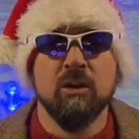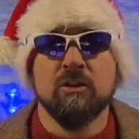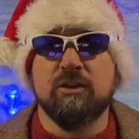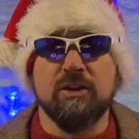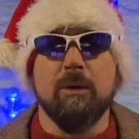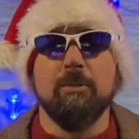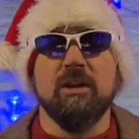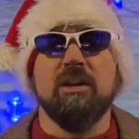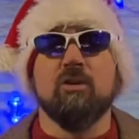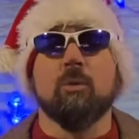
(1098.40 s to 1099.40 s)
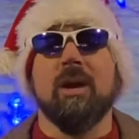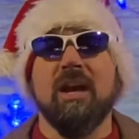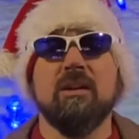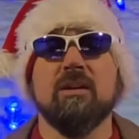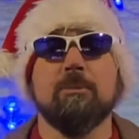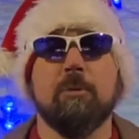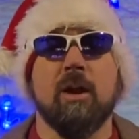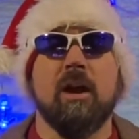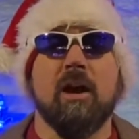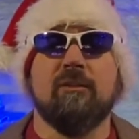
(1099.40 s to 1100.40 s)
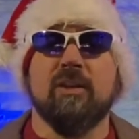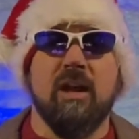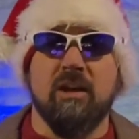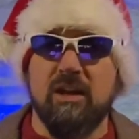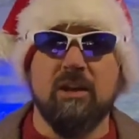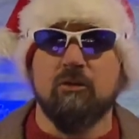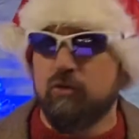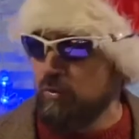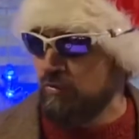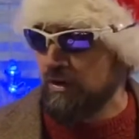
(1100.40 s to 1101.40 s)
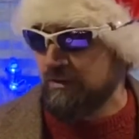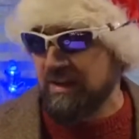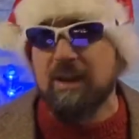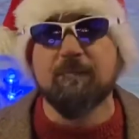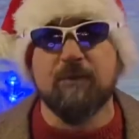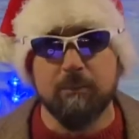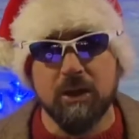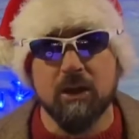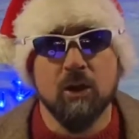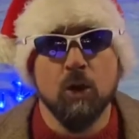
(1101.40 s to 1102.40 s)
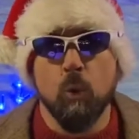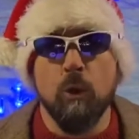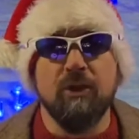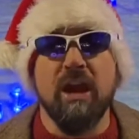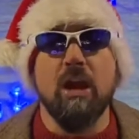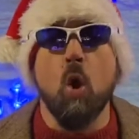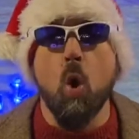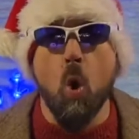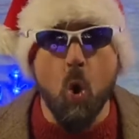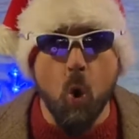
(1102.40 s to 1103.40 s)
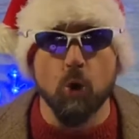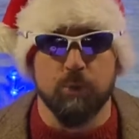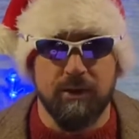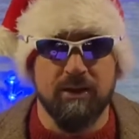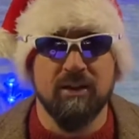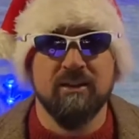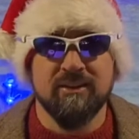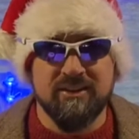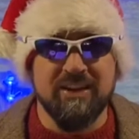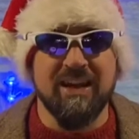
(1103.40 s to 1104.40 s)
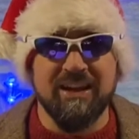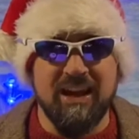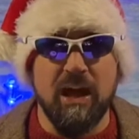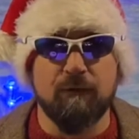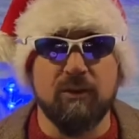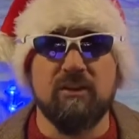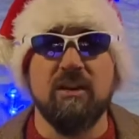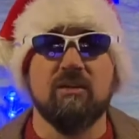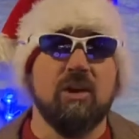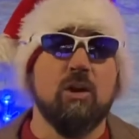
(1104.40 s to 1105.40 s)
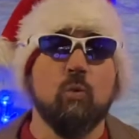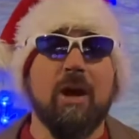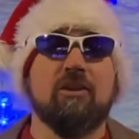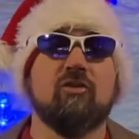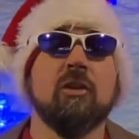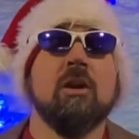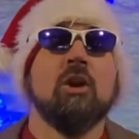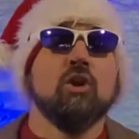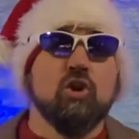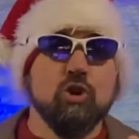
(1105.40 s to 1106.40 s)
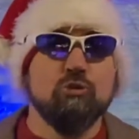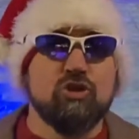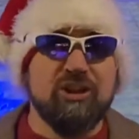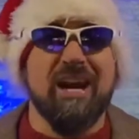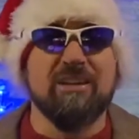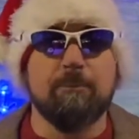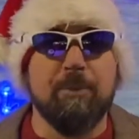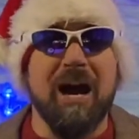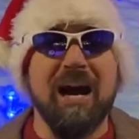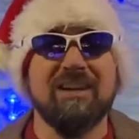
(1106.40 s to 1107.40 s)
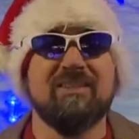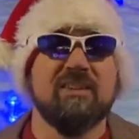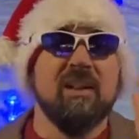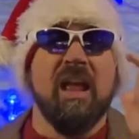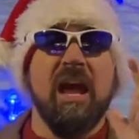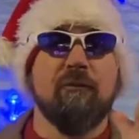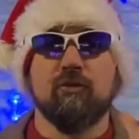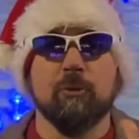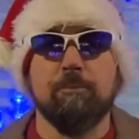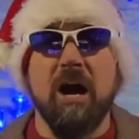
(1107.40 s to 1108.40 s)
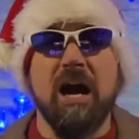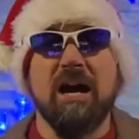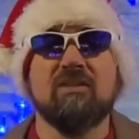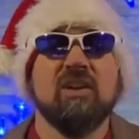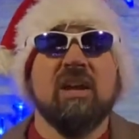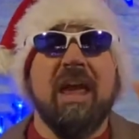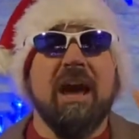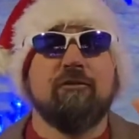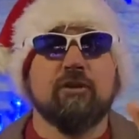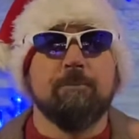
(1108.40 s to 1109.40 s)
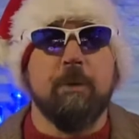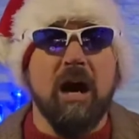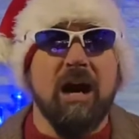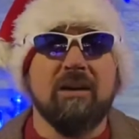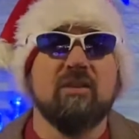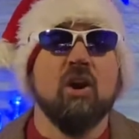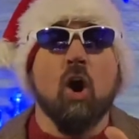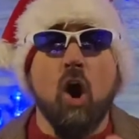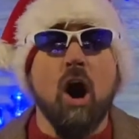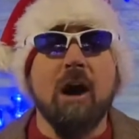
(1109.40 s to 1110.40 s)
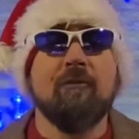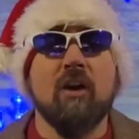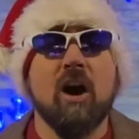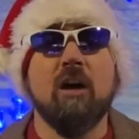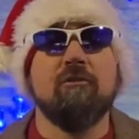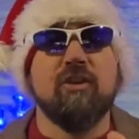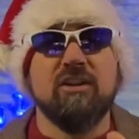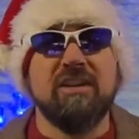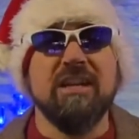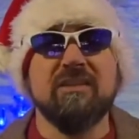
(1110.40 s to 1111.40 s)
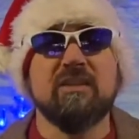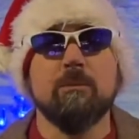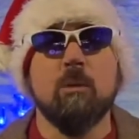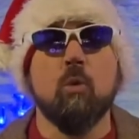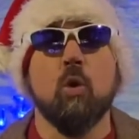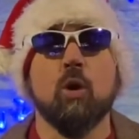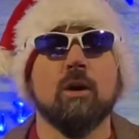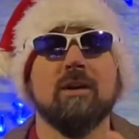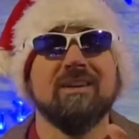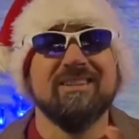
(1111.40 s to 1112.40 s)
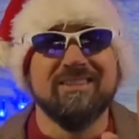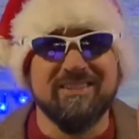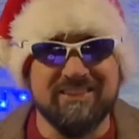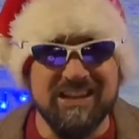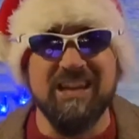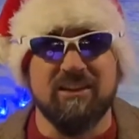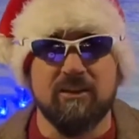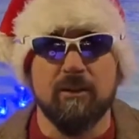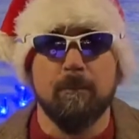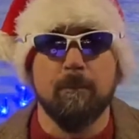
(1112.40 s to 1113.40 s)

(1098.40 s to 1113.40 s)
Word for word: stumbling your way into the playoffs and into just infamy with a horrid second half of the season in which you checked box after box after box off of the Deesum Award seat.